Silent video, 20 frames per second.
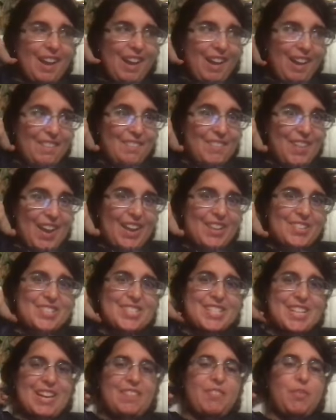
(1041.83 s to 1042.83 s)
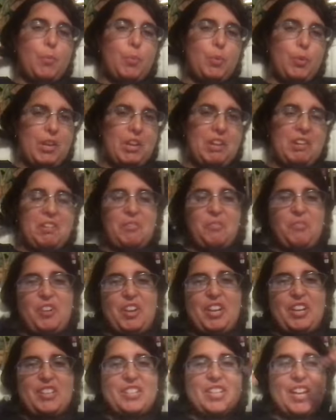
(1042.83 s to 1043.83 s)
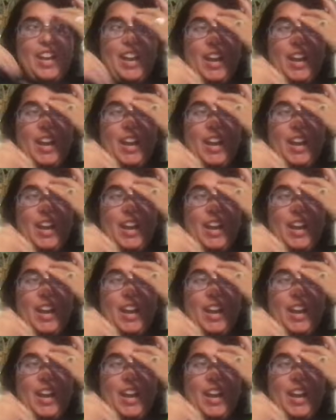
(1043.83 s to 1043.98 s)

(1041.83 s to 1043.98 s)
Um, I actually did have a pretty good reading day.